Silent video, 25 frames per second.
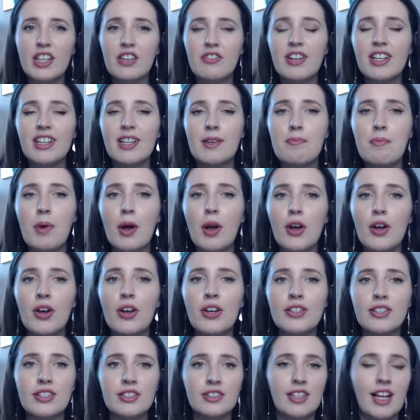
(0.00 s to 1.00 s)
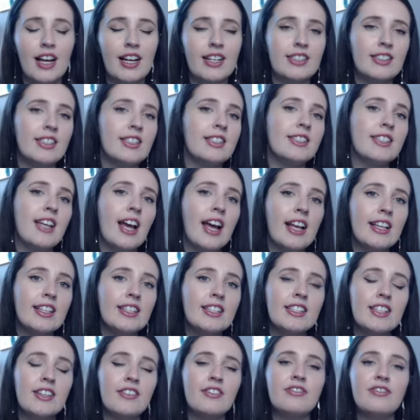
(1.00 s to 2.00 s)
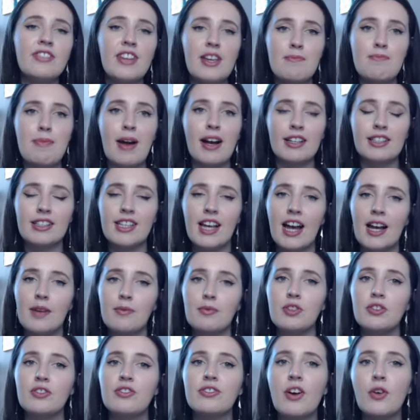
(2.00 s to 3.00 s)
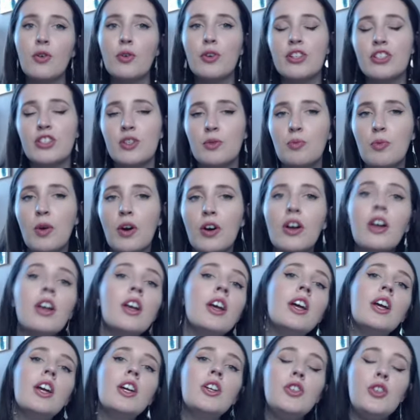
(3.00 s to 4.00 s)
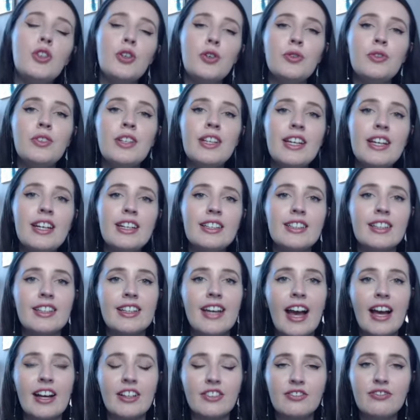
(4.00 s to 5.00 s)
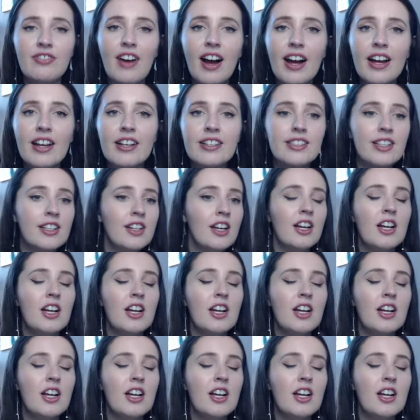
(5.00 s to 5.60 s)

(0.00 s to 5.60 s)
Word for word: really personalised, intensive feedback time to focus on what you need and get advice.